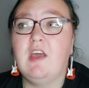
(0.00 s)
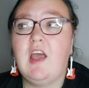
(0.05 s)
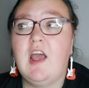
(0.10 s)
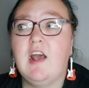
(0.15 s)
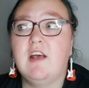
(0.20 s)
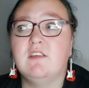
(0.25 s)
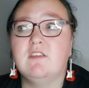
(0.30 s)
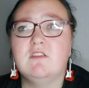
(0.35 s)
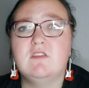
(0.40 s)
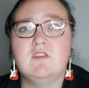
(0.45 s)

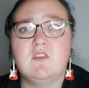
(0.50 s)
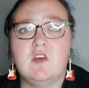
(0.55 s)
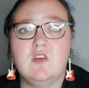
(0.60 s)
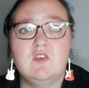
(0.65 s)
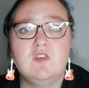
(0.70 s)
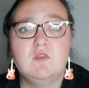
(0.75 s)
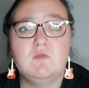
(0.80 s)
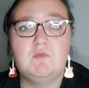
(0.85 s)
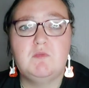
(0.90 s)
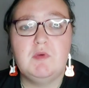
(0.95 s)
has
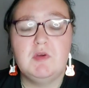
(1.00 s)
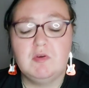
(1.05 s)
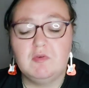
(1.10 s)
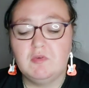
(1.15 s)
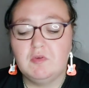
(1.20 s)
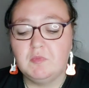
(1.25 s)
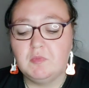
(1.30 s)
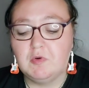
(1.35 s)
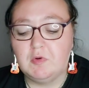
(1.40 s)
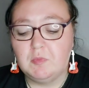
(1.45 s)
such a
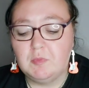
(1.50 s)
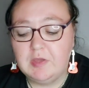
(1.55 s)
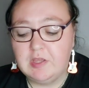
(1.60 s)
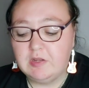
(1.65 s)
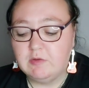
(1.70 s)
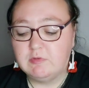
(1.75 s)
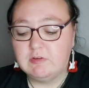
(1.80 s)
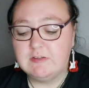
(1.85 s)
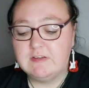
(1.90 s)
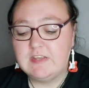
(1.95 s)
buildable
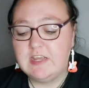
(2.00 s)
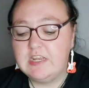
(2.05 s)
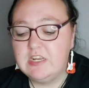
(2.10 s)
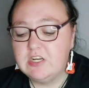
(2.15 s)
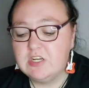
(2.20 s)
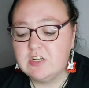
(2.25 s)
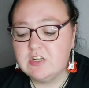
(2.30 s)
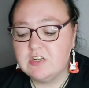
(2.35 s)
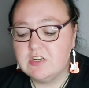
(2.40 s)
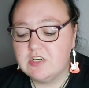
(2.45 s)

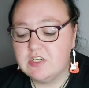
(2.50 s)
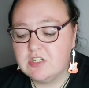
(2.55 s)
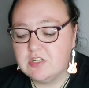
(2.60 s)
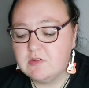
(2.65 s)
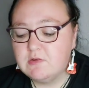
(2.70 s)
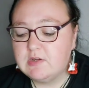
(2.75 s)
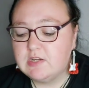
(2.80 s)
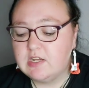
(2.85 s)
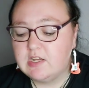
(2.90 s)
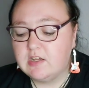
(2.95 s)
pigmentation
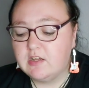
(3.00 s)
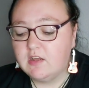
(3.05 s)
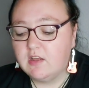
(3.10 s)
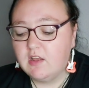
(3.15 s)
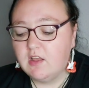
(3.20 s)
to it.